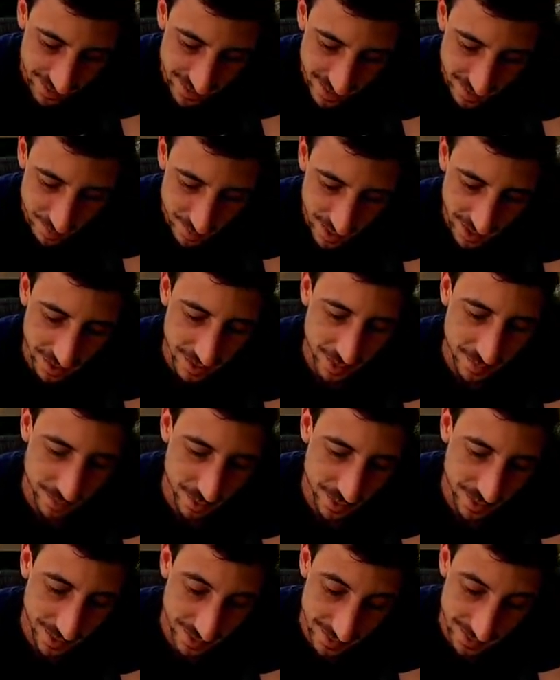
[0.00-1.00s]
That's a big
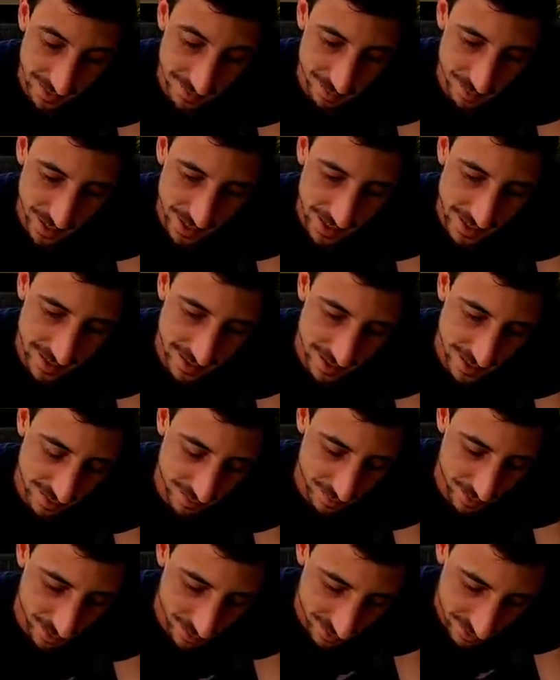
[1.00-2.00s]
number. That's the biggest
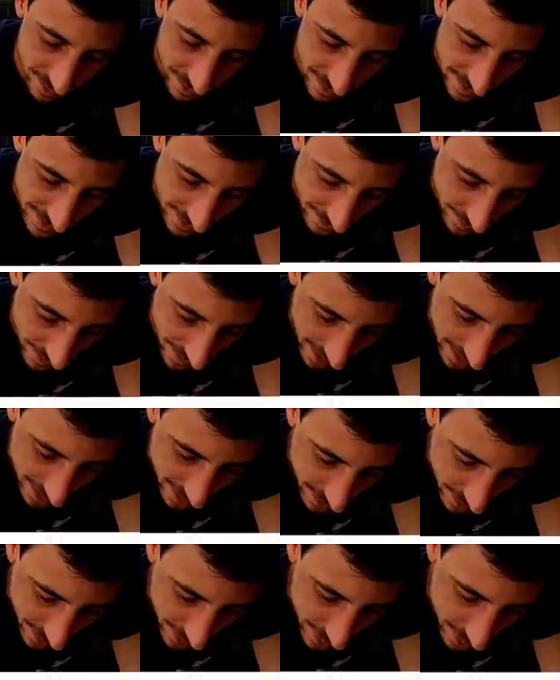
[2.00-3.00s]
number.
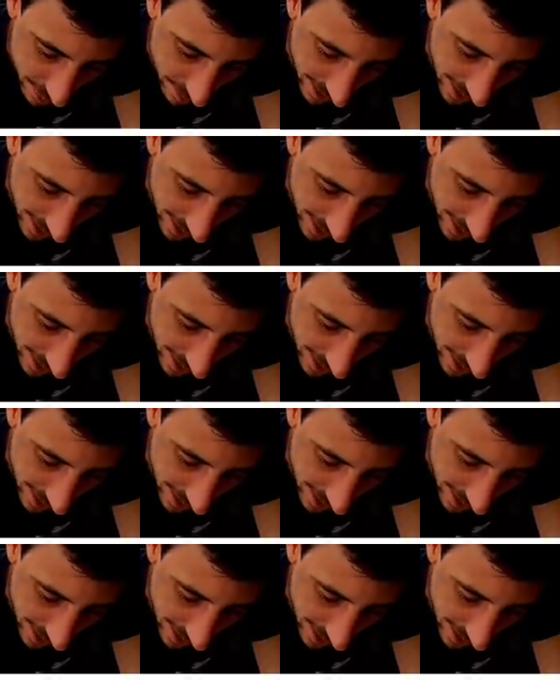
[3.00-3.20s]
Biggest you could